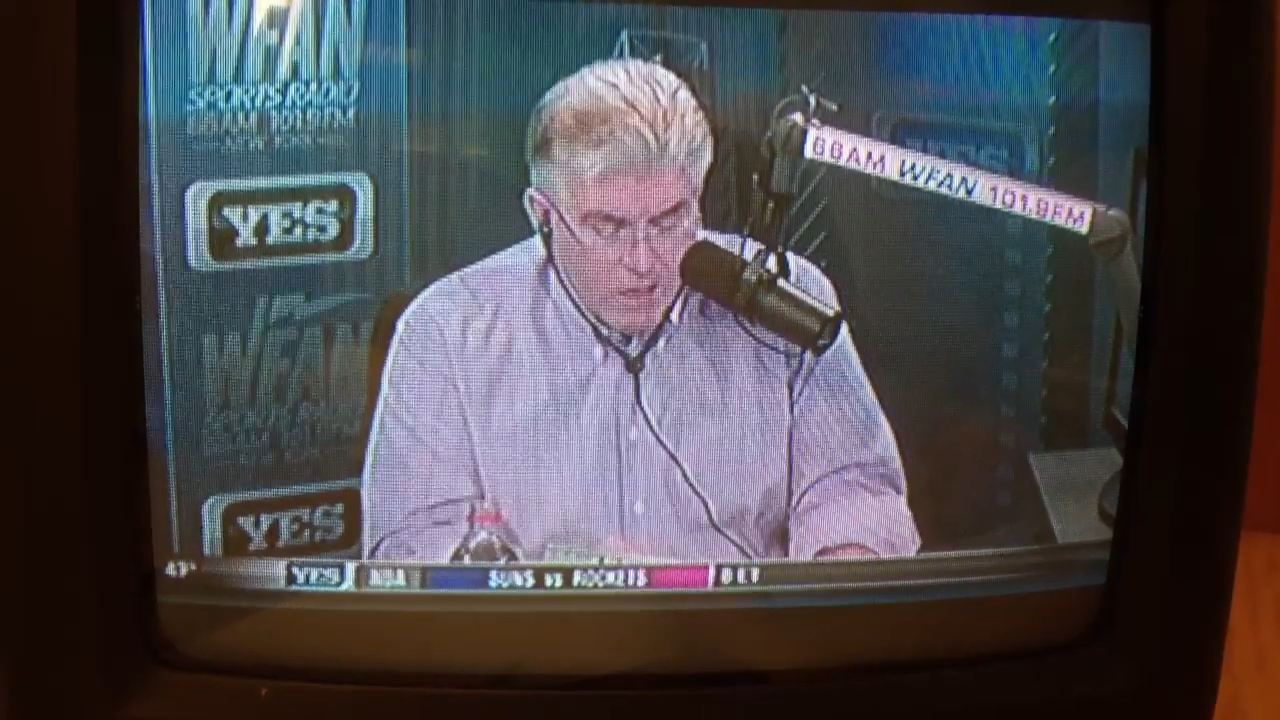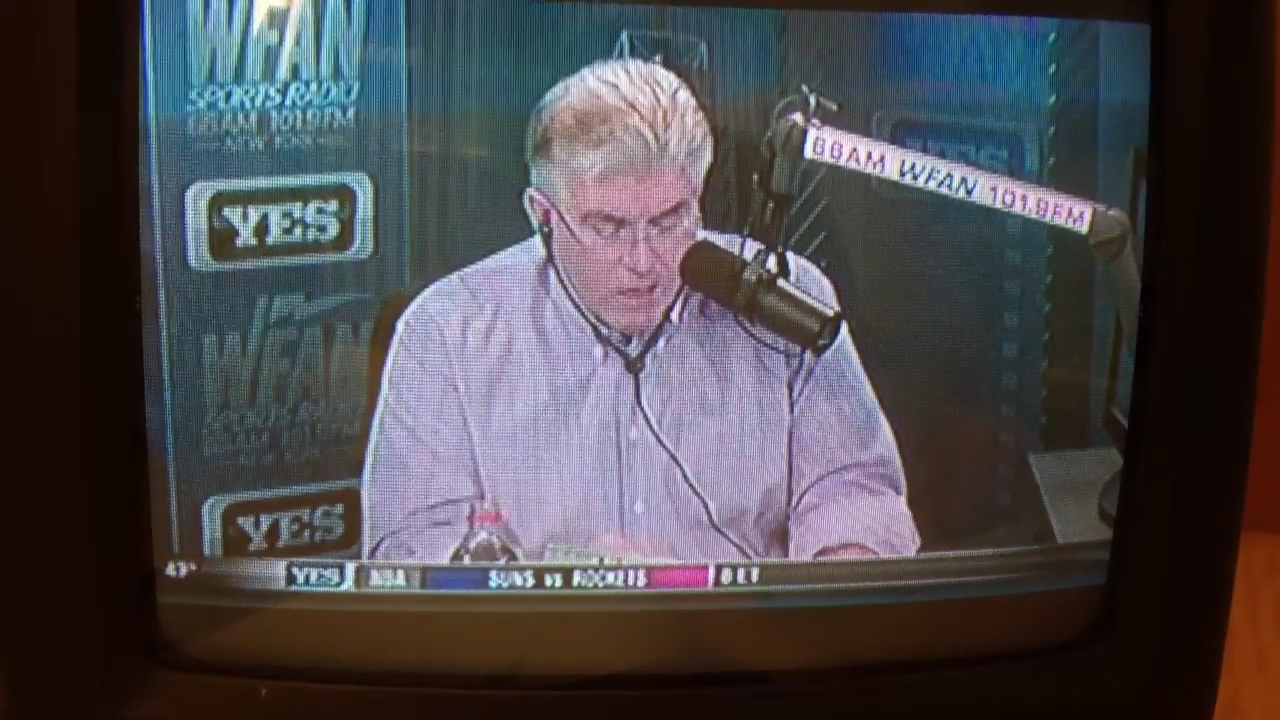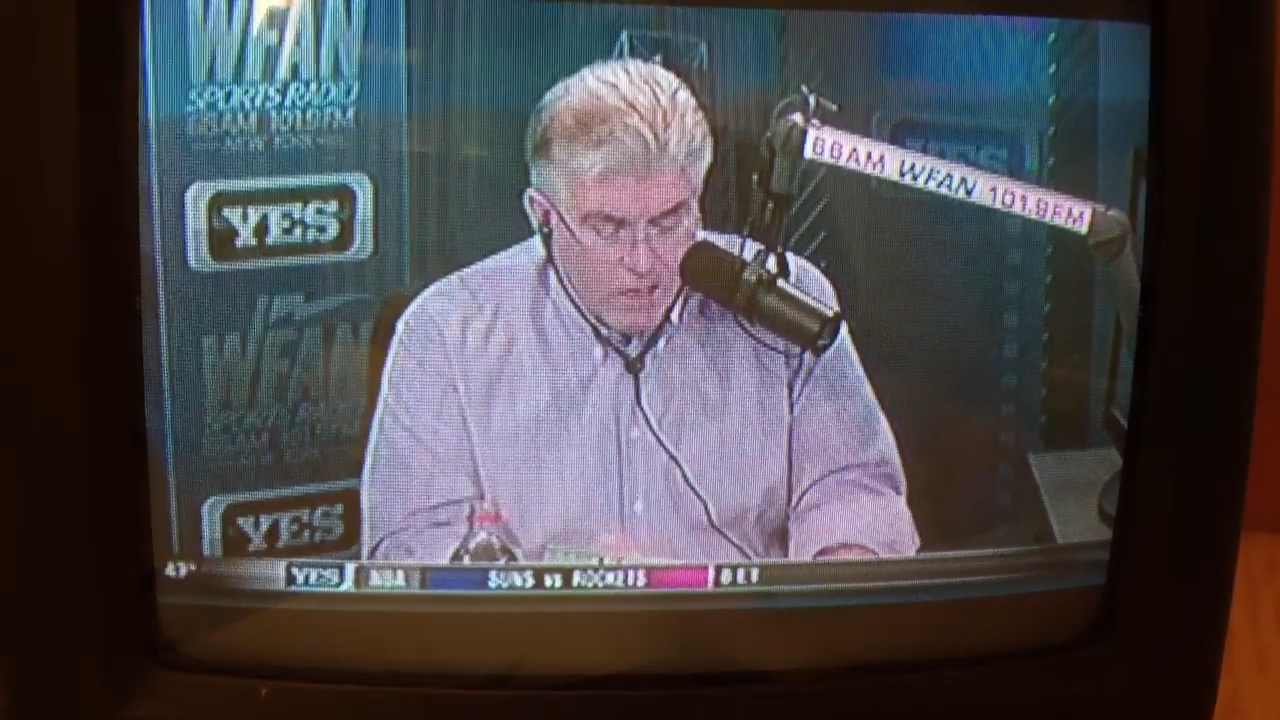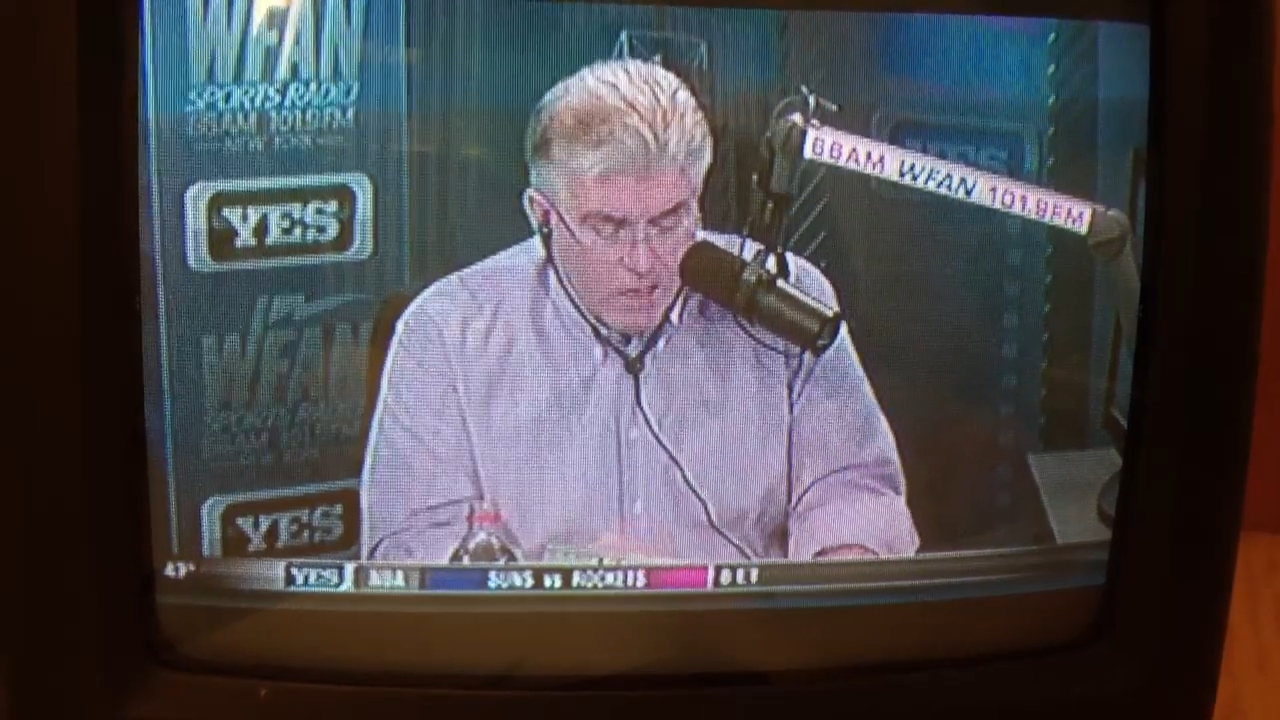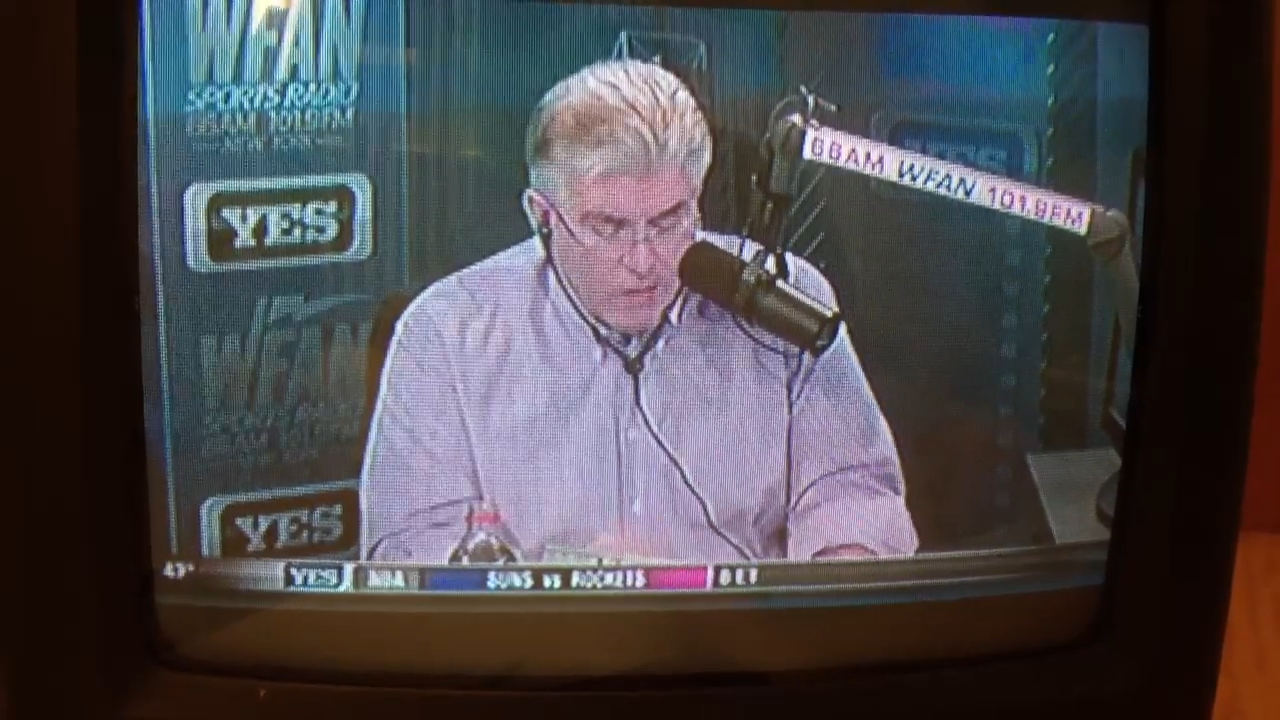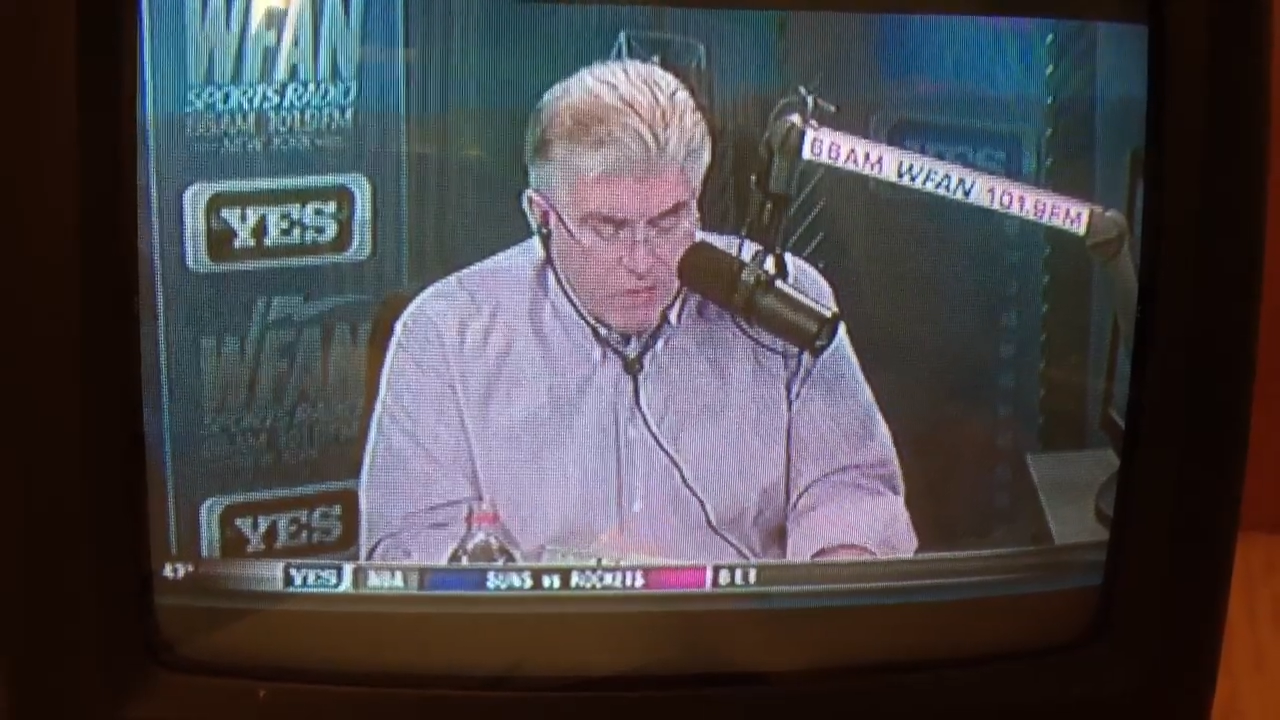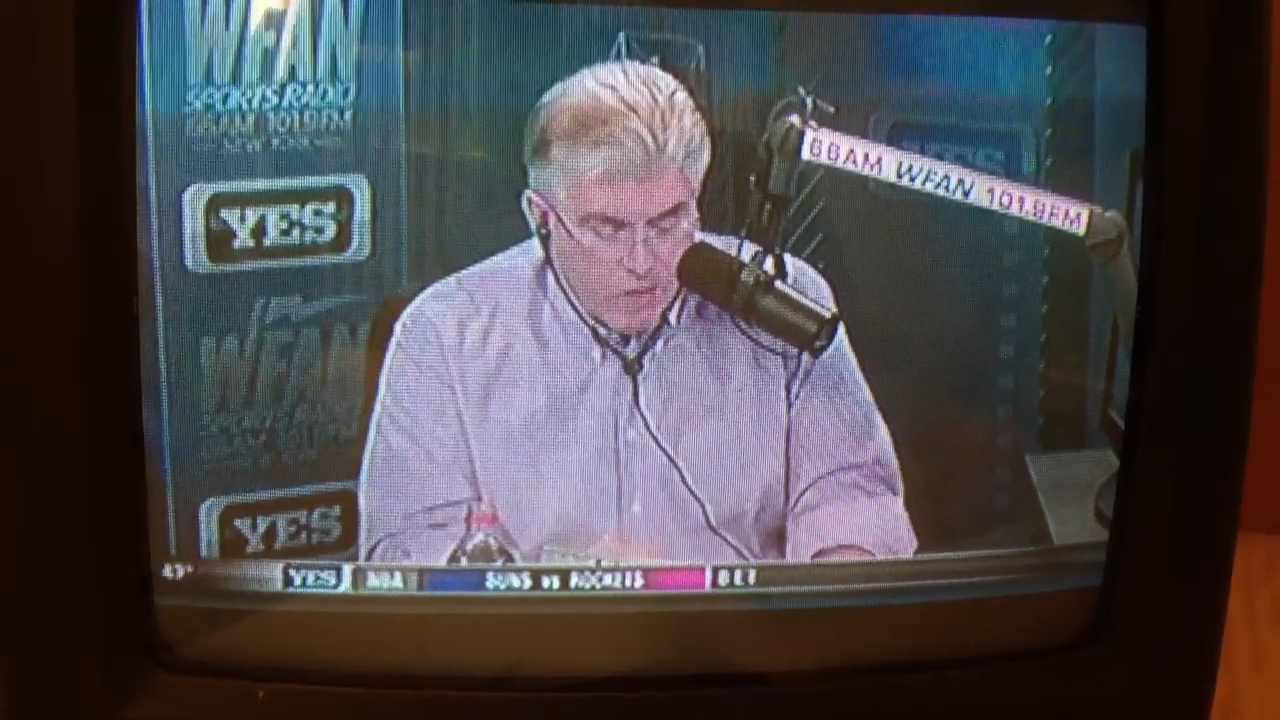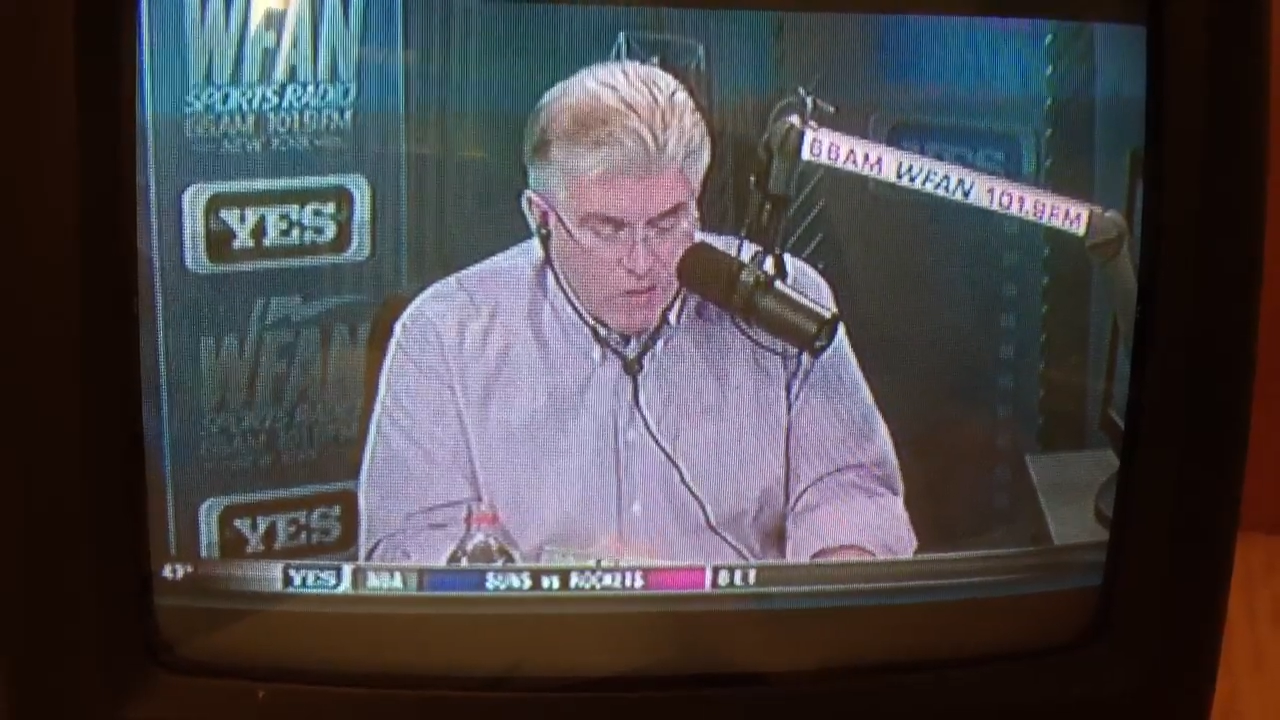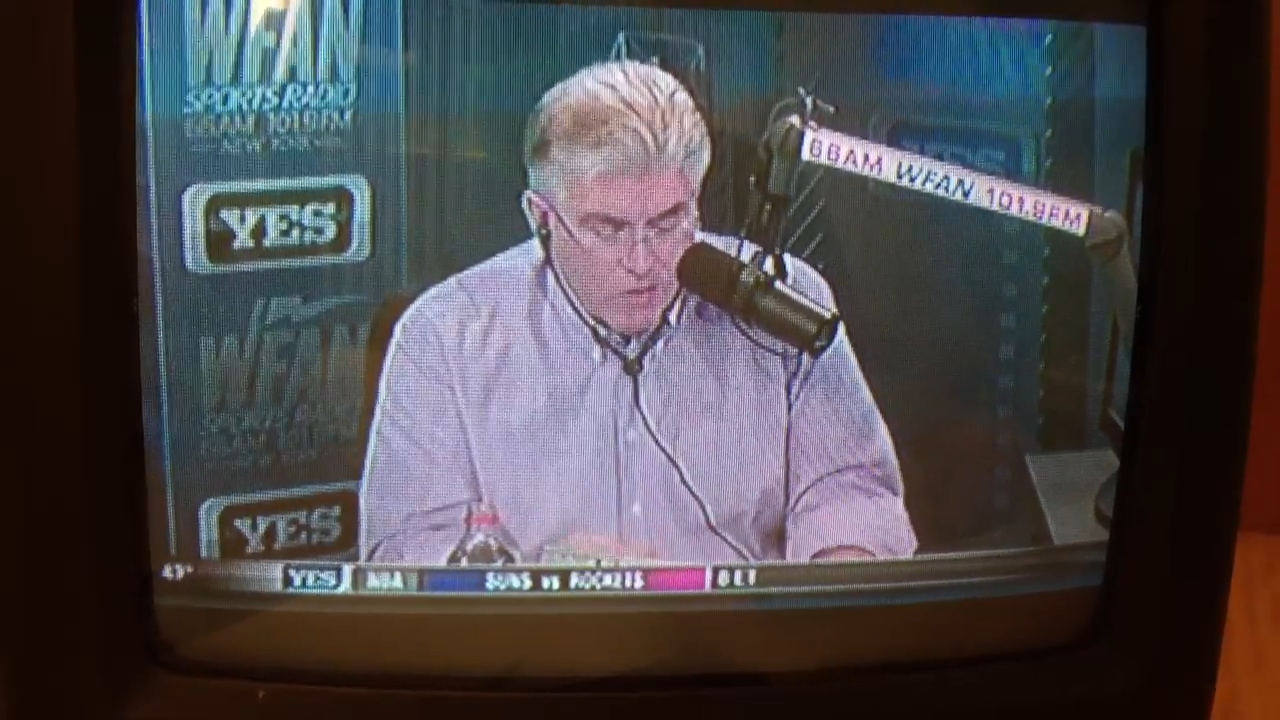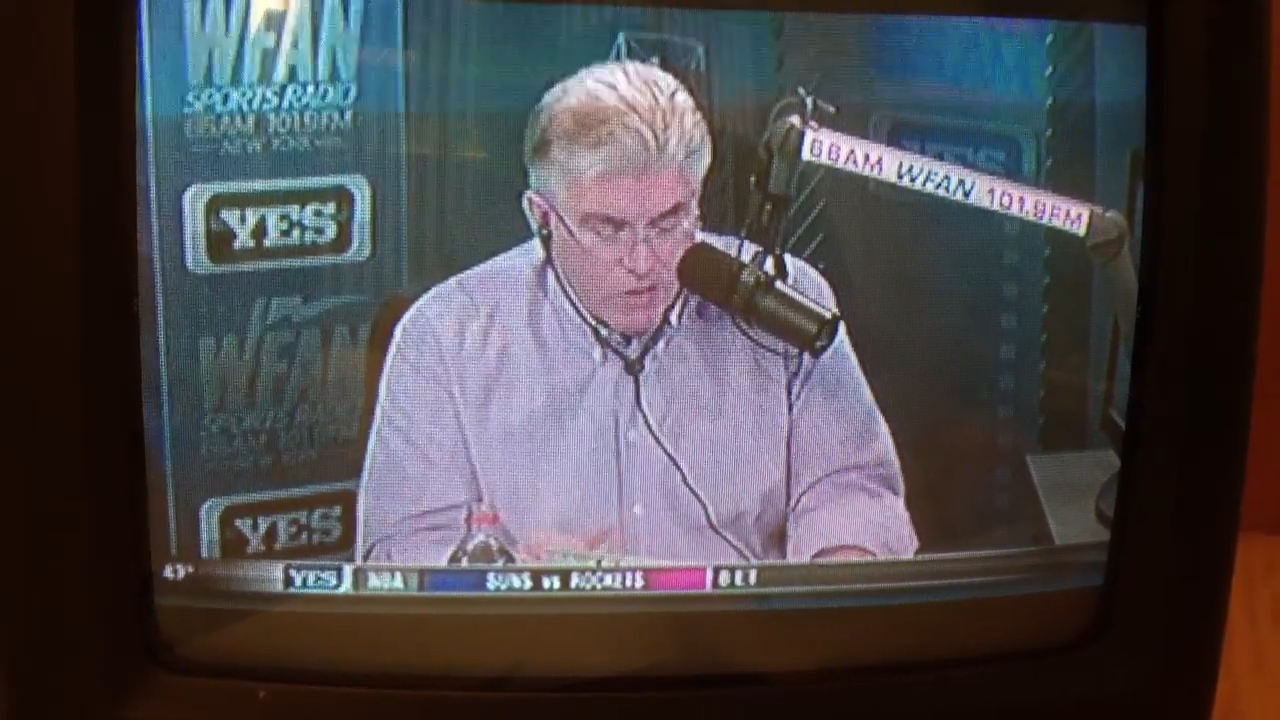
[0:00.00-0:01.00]
Uh, as
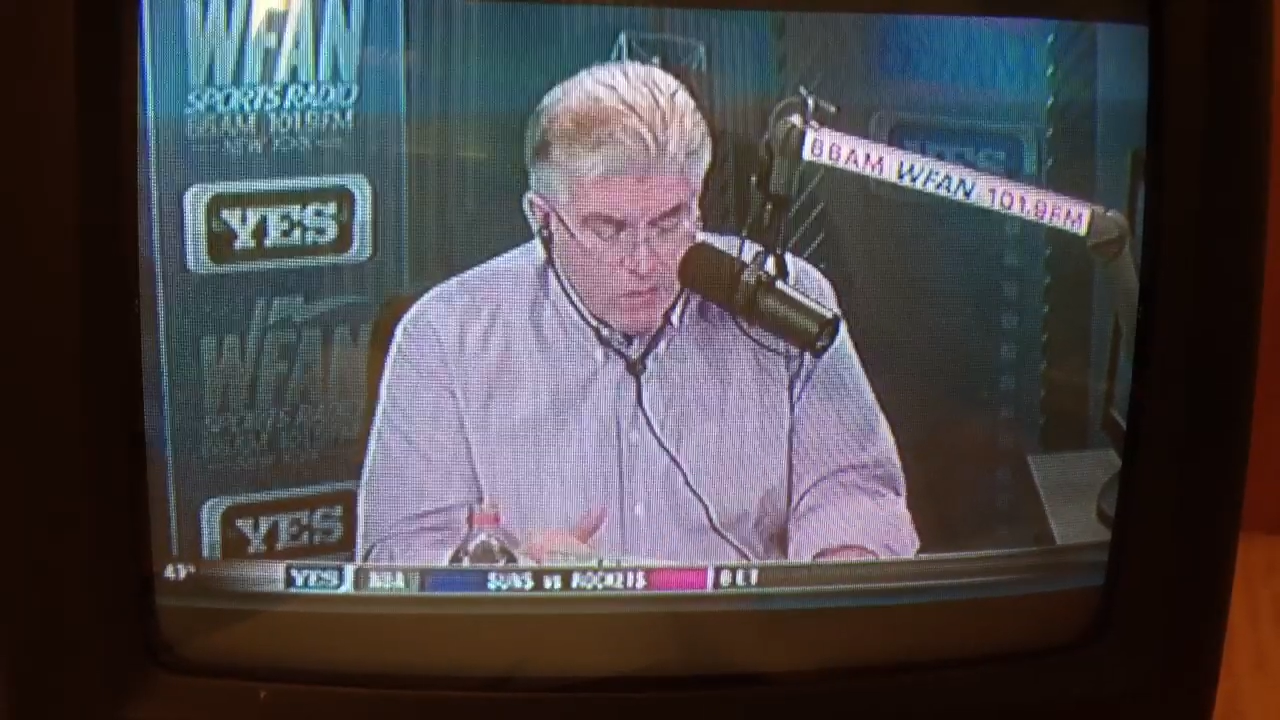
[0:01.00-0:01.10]
far as you know,